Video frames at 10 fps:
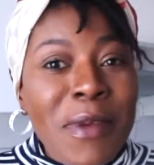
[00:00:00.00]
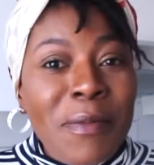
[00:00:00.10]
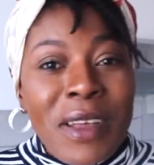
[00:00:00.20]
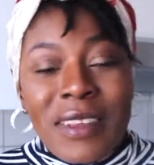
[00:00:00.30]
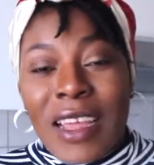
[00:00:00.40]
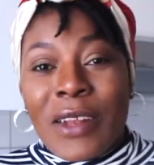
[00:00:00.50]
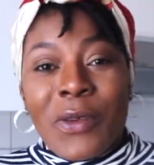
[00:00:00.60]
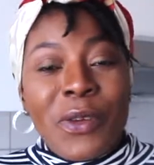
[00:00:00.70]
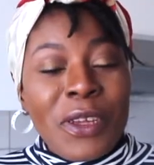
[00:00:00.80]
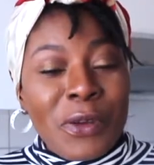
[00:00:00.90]
members are
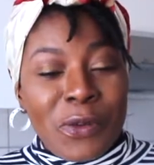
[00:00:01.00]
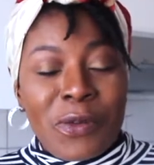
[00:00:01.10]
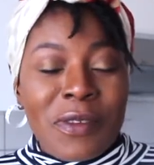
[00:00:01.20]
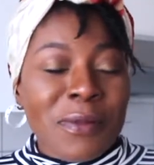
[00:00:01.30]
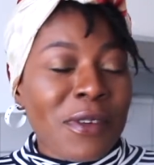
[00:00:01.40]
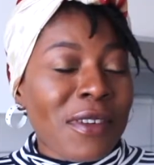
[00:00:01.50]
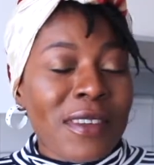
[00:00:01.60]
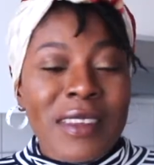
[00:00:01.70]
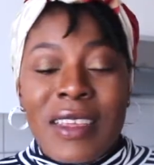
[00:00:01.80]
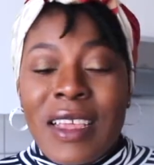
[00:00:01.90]
doing good
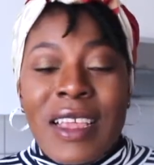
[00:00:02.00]
because